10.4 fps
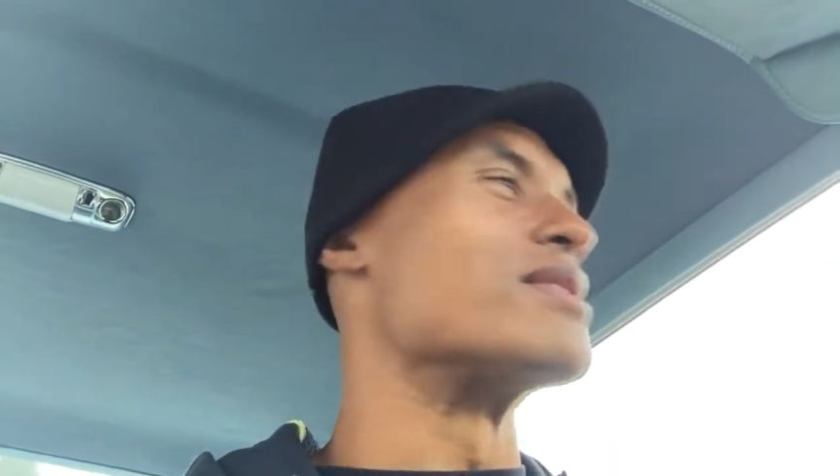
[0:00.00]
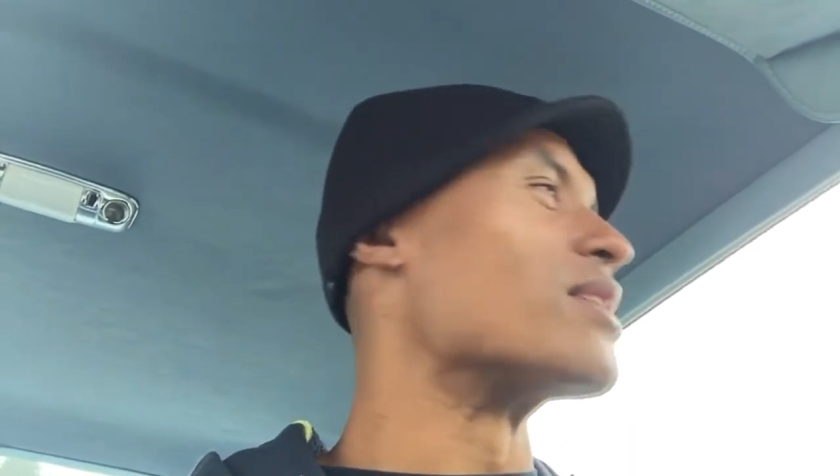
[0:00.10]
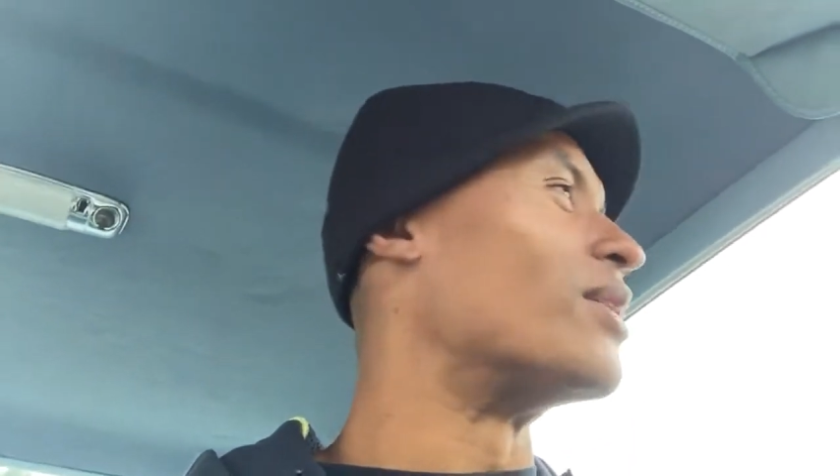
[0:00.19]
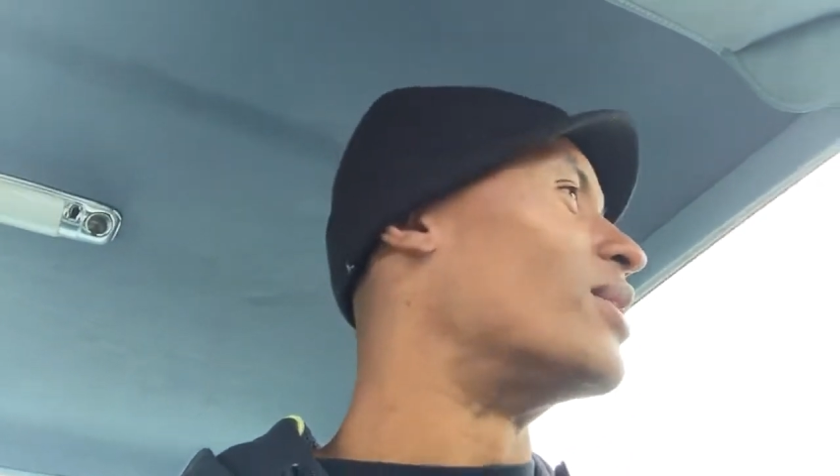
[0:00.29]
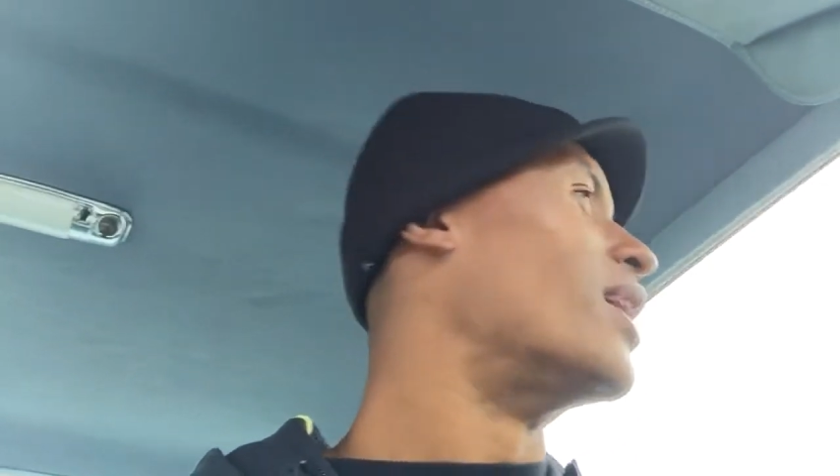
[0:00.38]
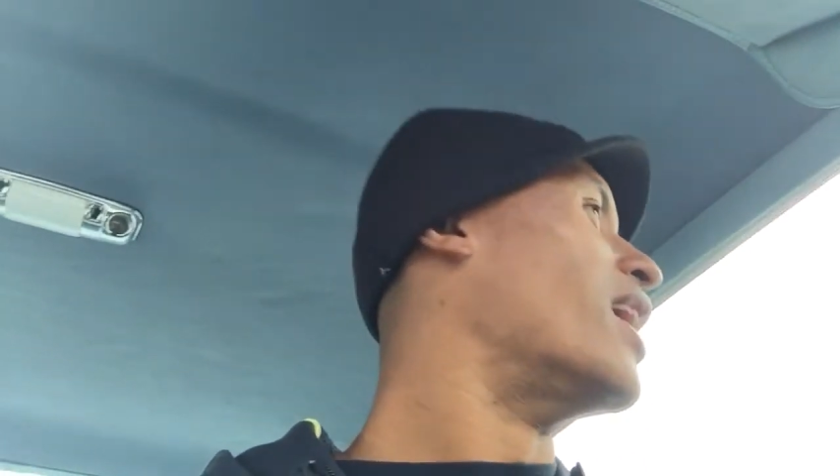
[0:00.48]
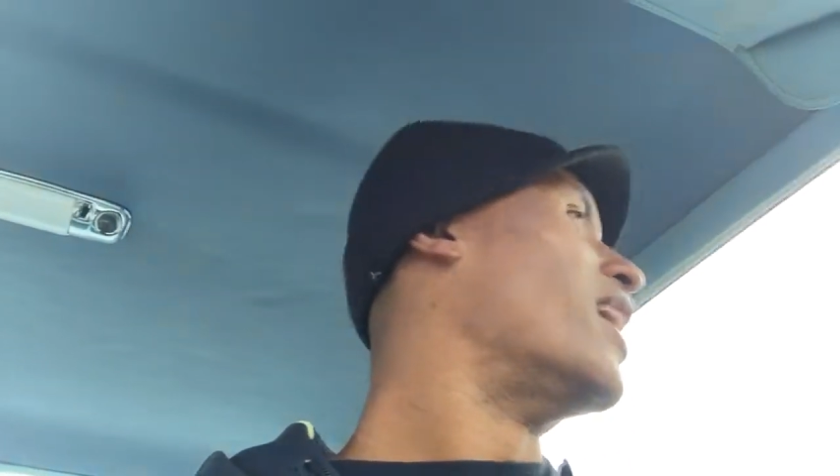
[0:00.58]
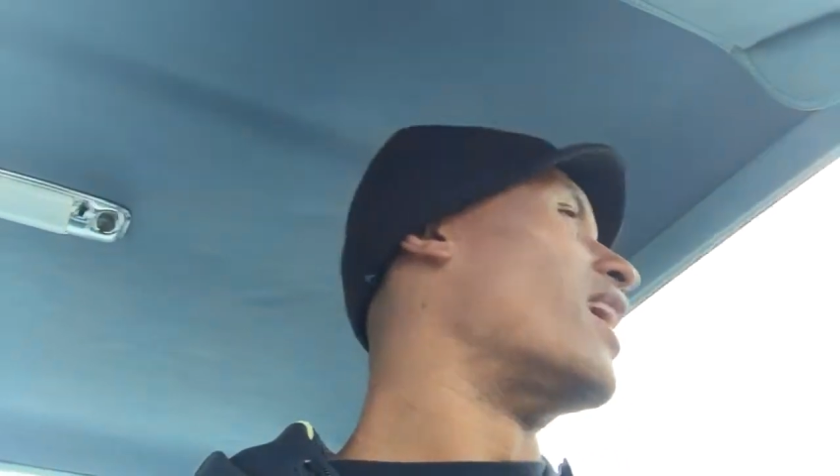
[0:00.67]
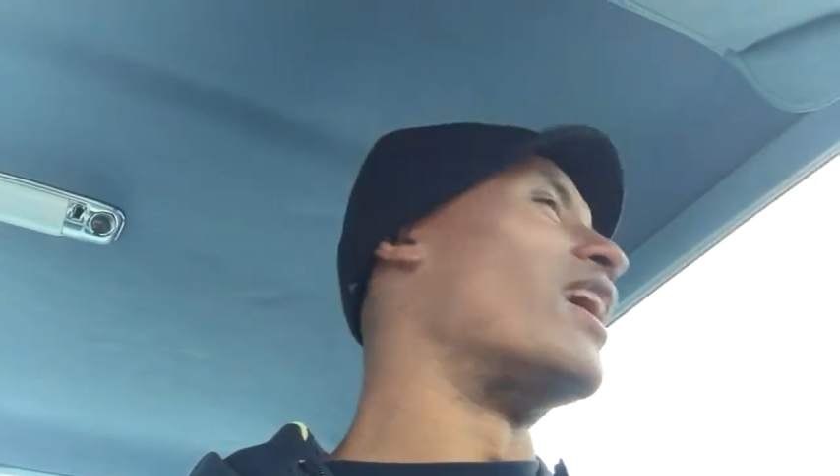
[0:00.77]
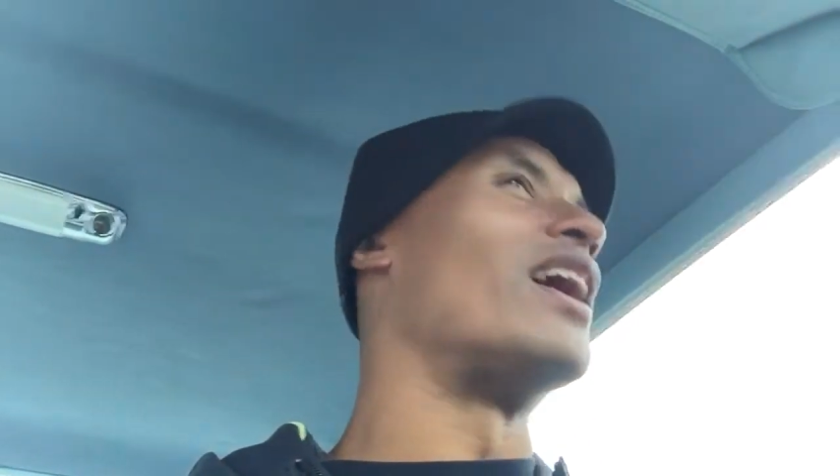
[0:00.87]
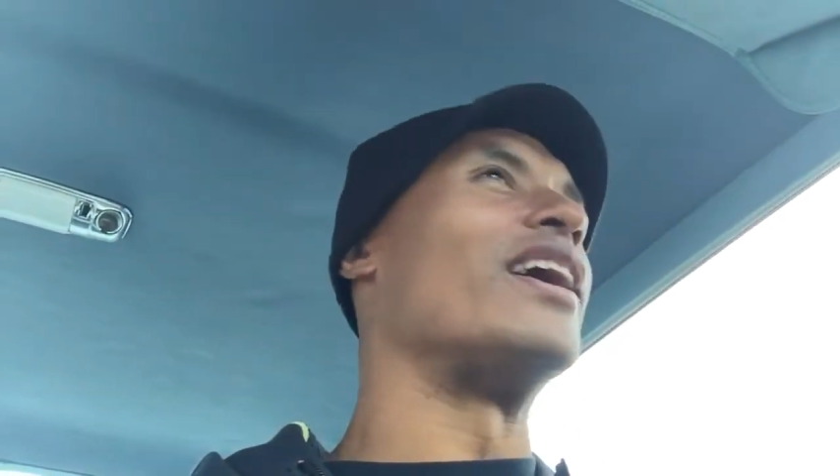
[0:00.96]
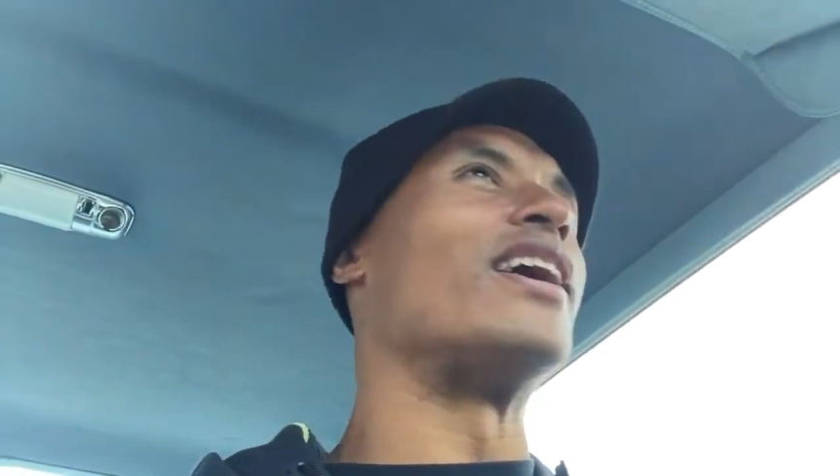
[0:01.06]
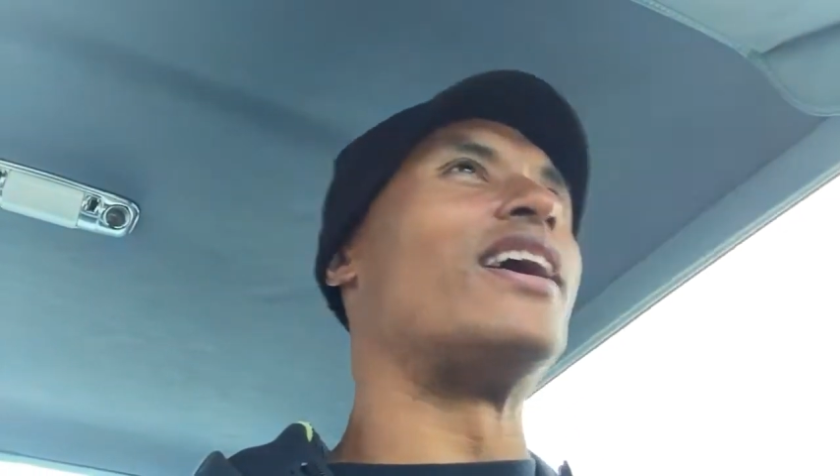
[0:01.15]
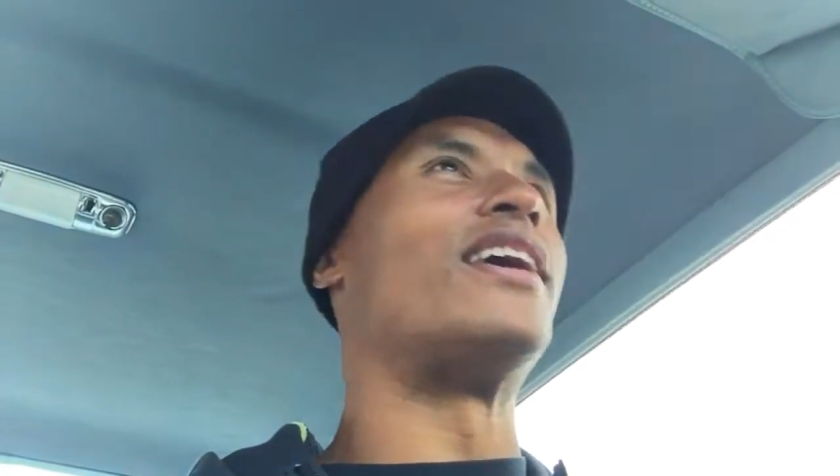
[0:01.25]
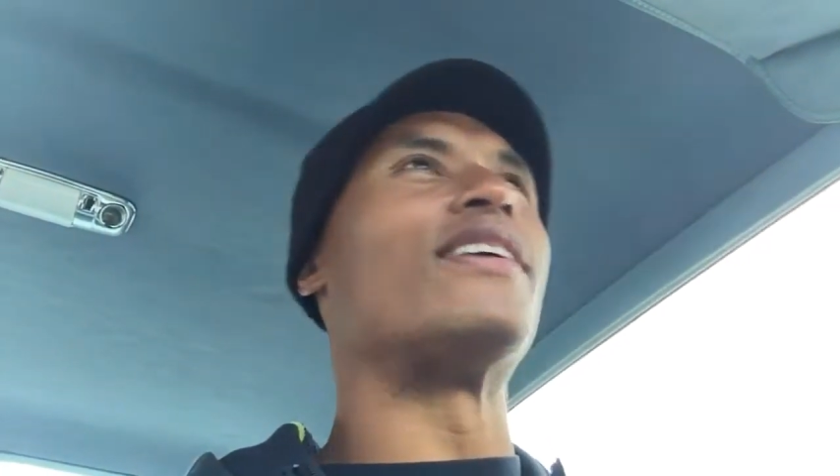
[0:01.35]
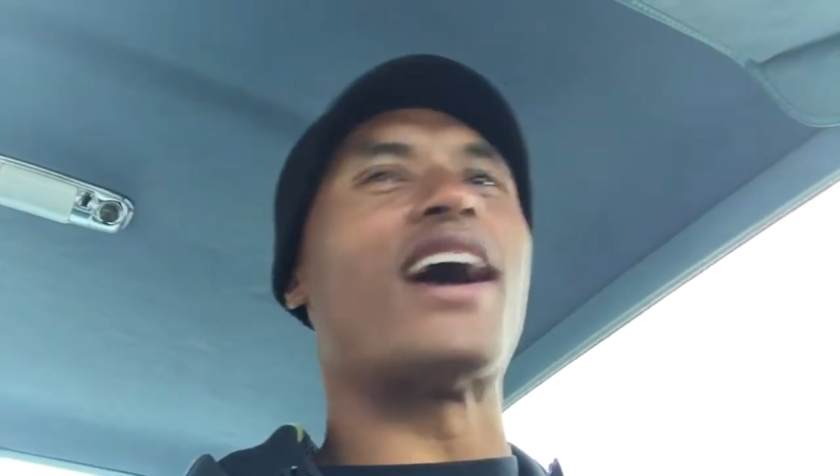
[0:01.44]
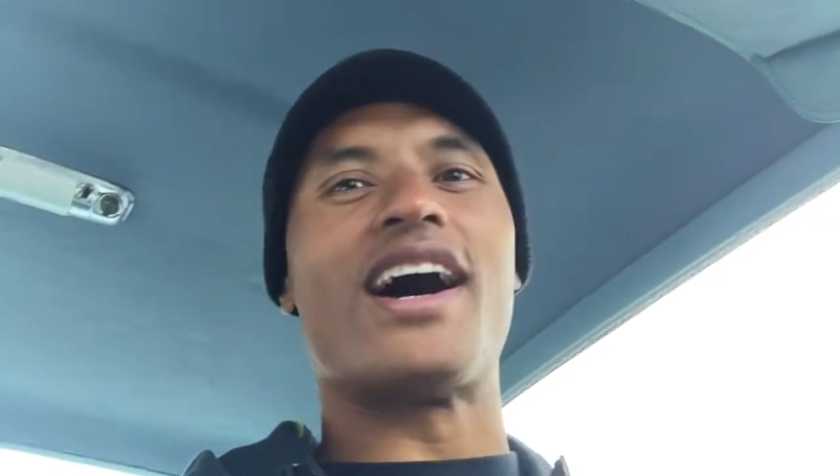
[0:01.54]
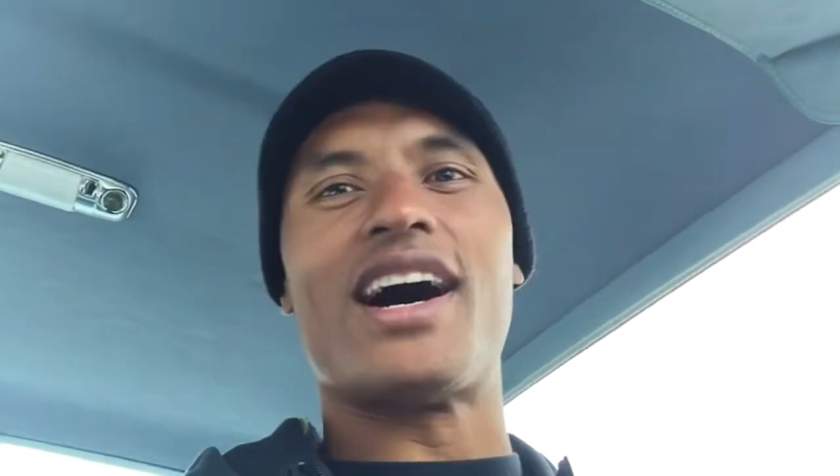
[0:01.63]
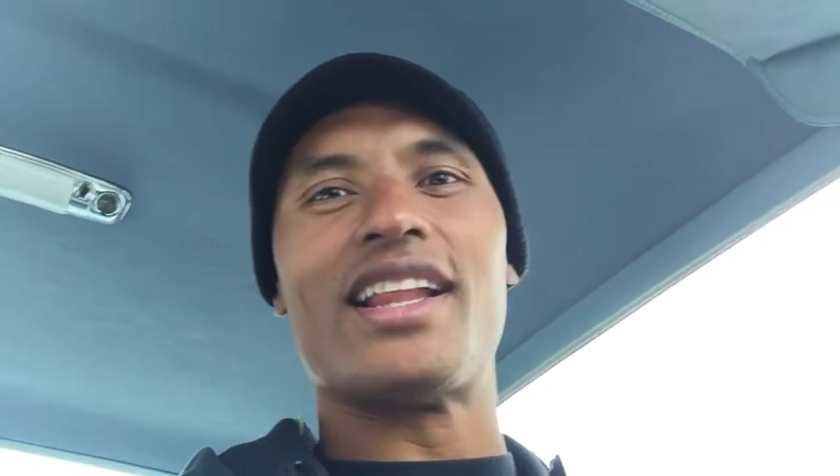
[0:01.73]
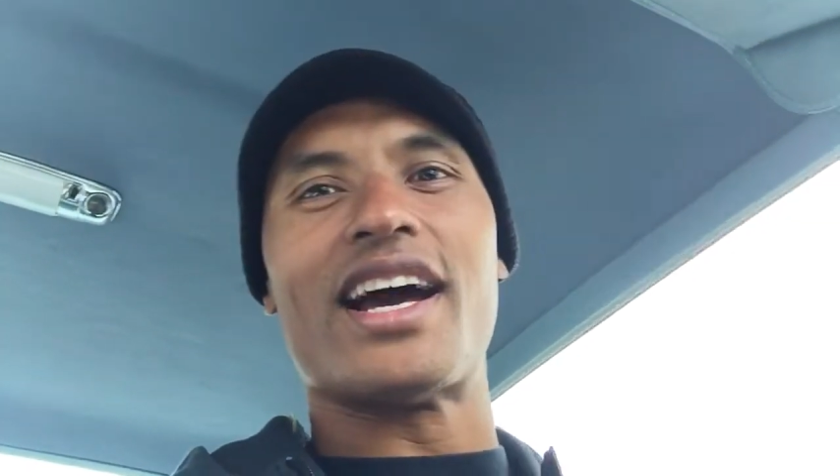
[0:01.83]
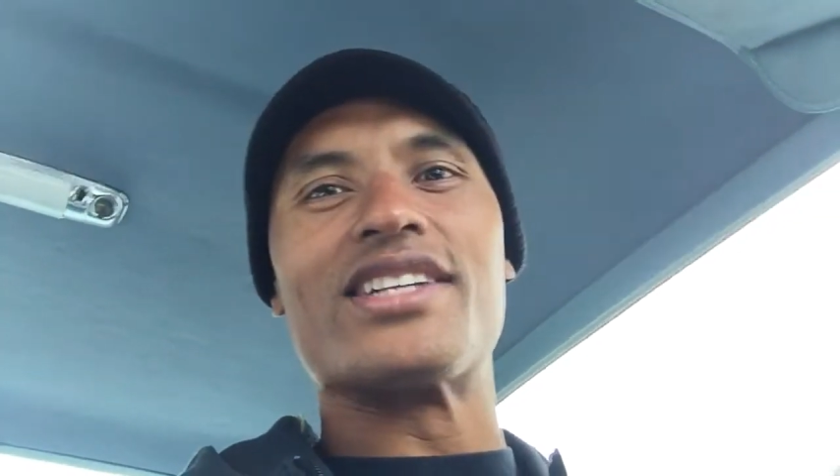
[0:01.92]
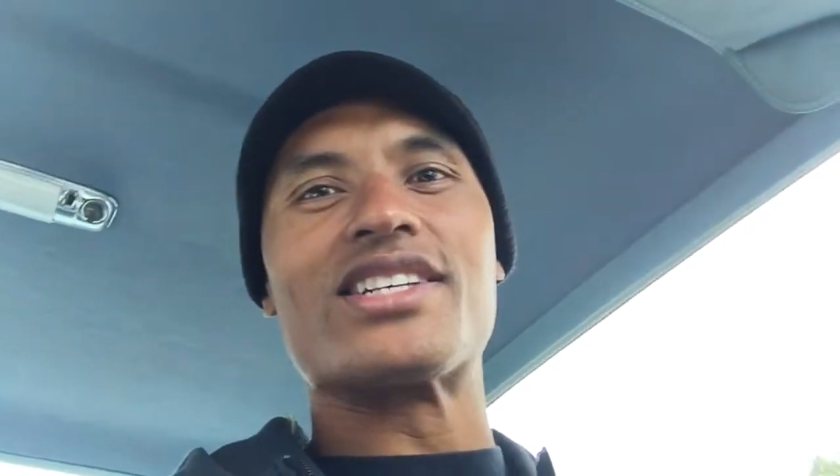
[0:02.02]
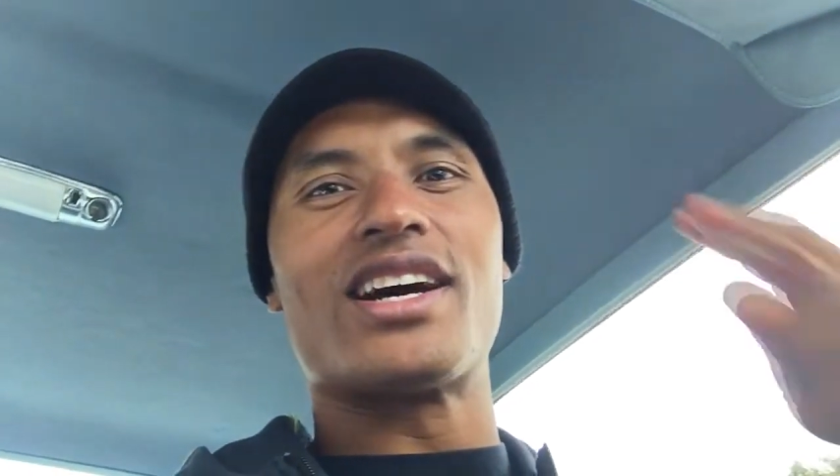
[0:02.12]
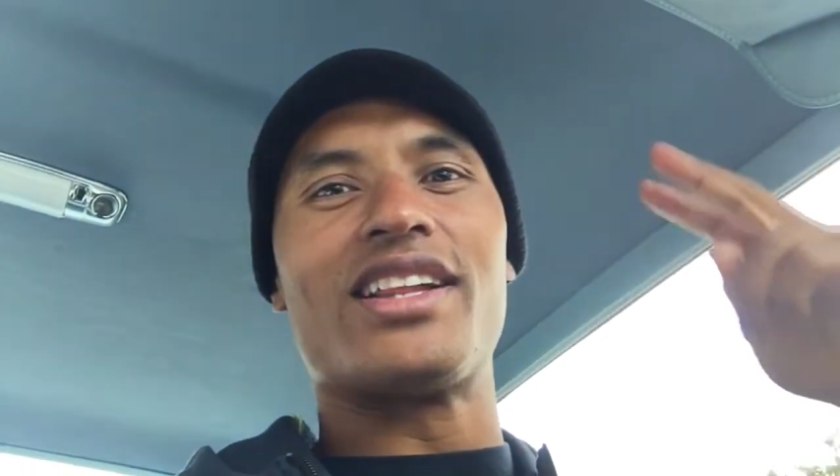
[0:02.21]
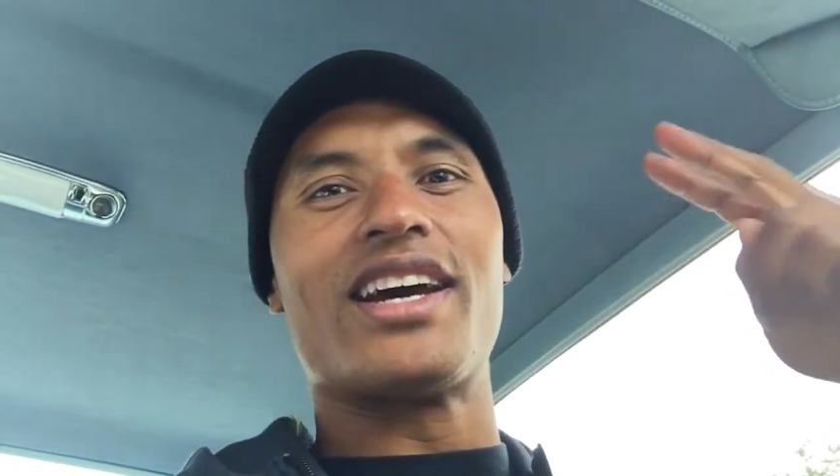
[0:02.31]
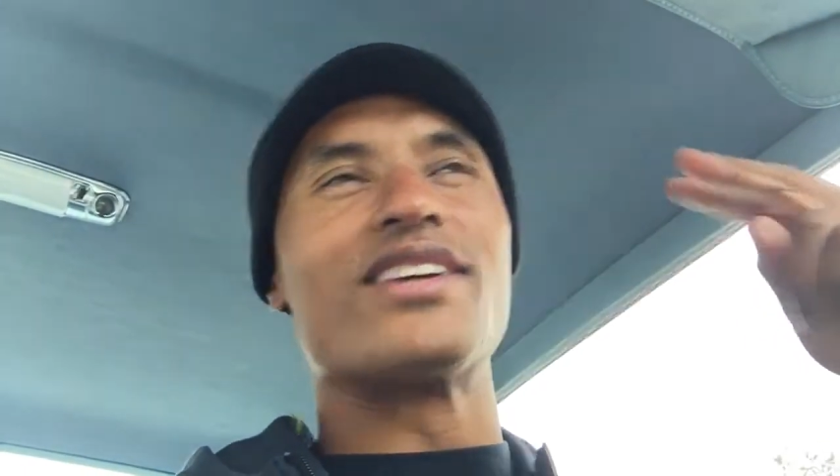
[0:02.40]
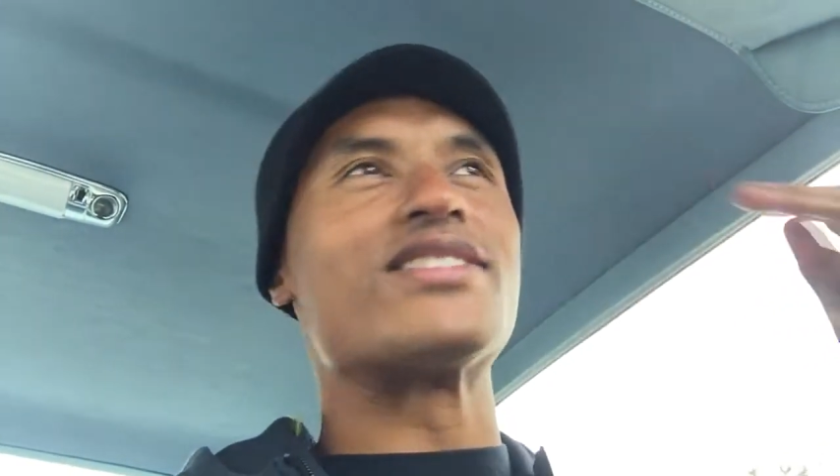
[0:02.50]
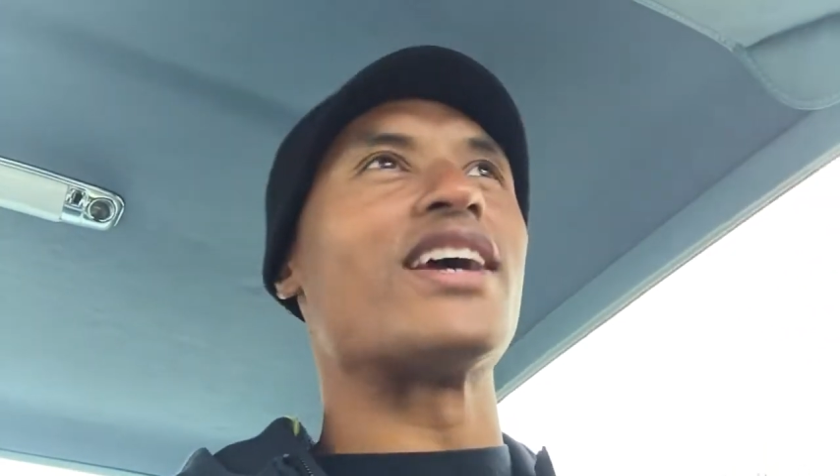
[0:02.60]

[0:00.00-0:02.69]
So all right, y'all, I'll holler at y'all later.